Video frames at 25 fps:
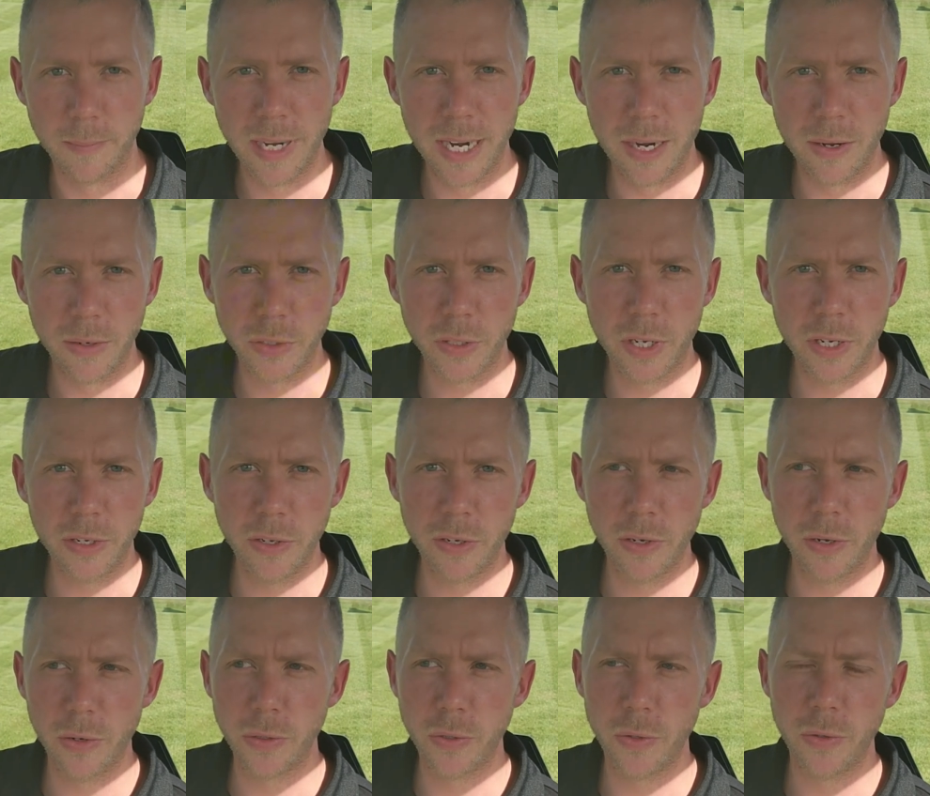Now, it's good to
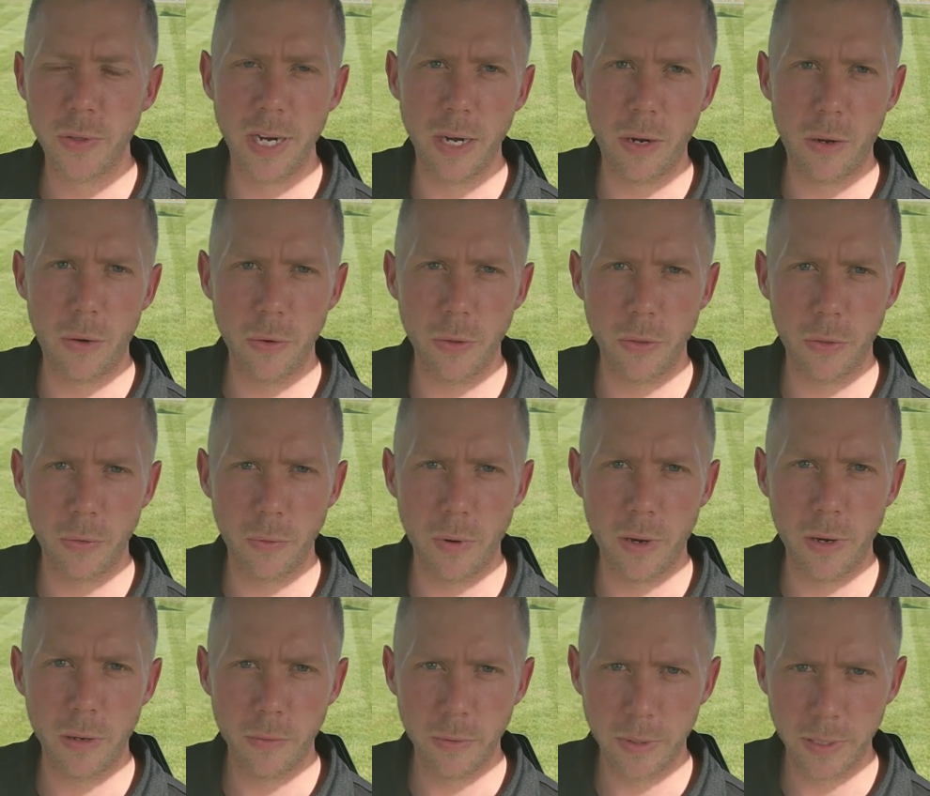know too that auto
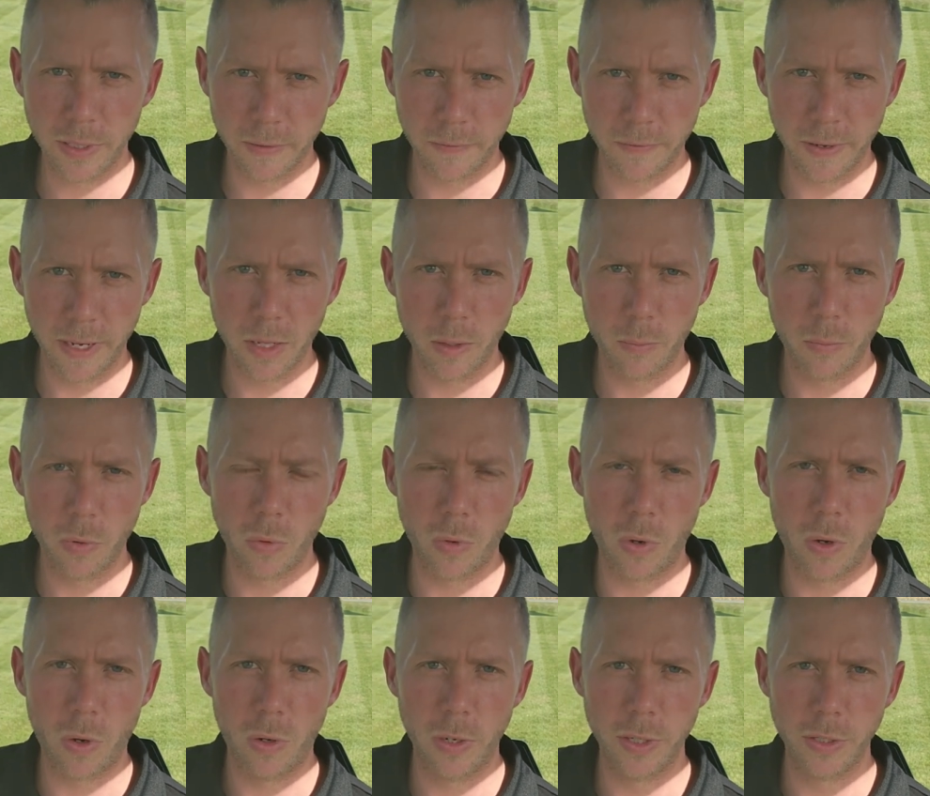throttle is
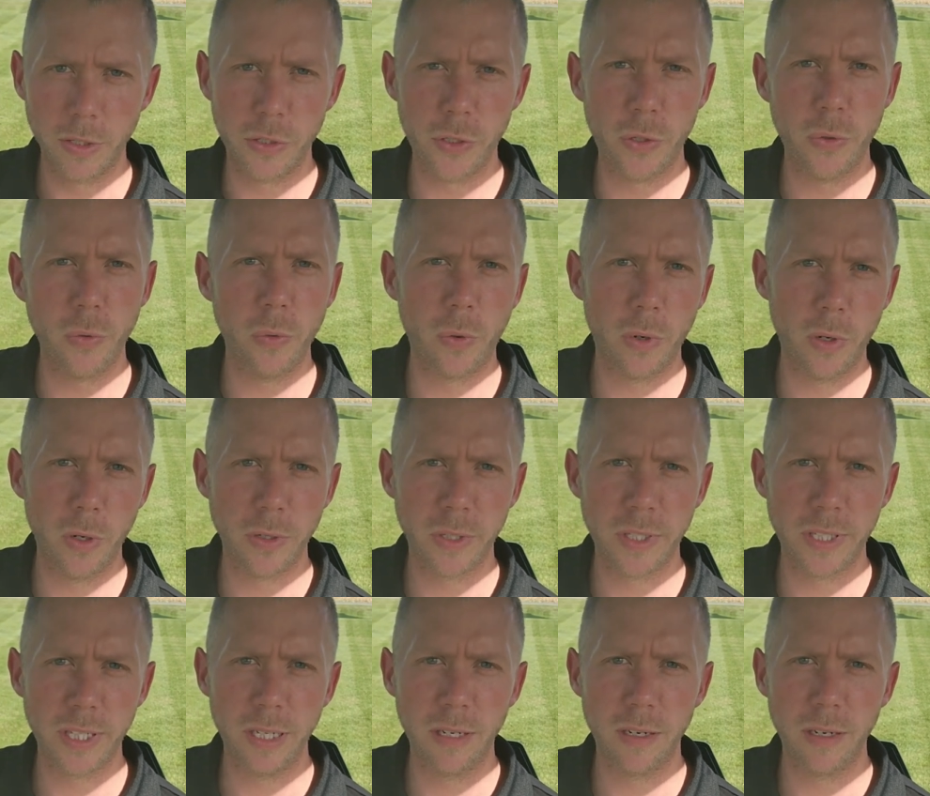available on 2R
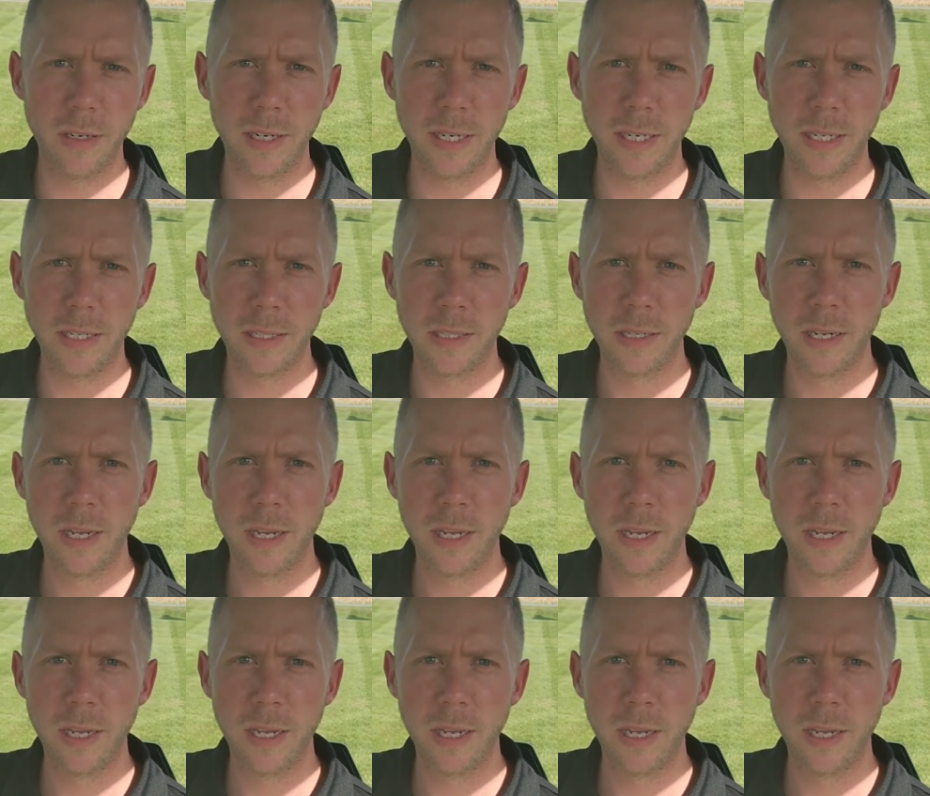series,